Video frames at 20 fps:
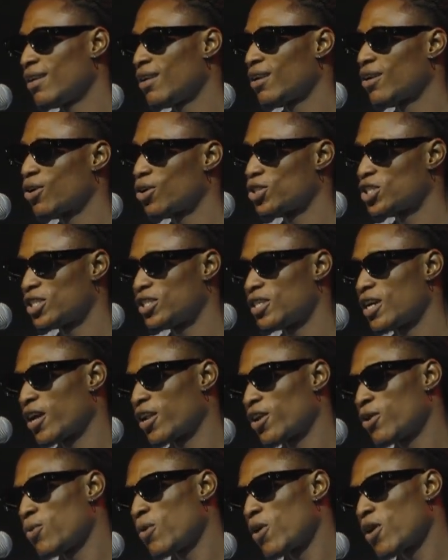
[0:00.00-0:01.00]
cause she
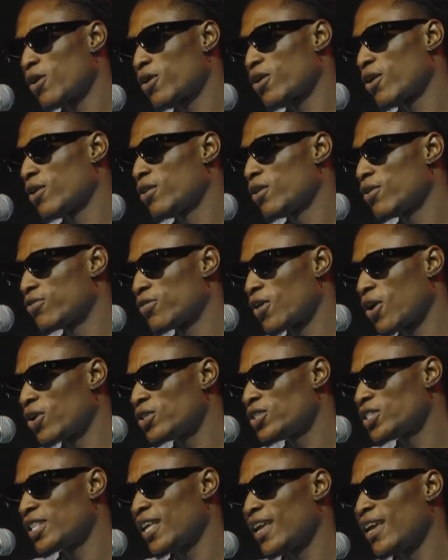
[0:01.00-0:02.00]
gotta work on a
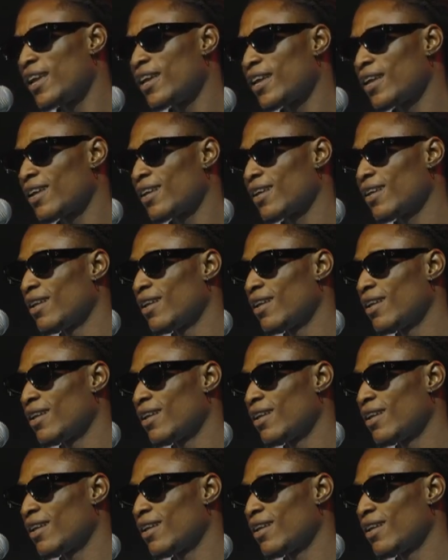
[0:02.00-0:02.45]
Thursday,